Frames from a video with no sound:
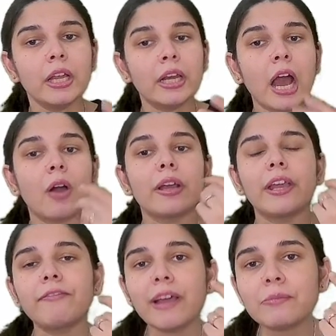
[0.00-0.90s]
Now
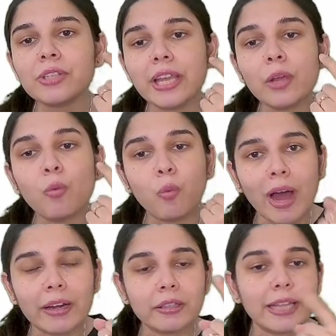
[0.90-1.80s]
if I'm saying
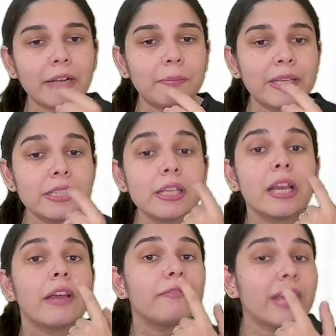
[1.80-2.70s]
1, that means
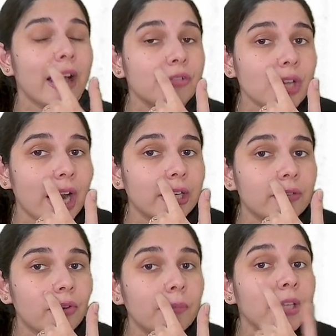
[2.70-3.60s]
we have started
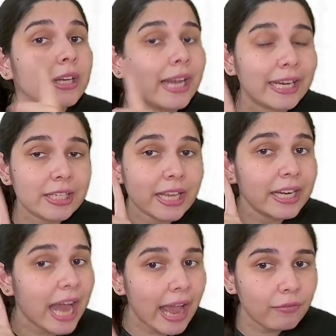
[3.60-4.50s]
from the right side.
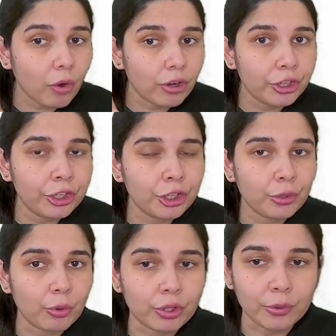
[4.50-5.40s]
I have already
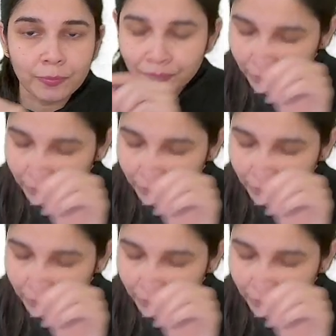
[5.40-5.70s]
told you.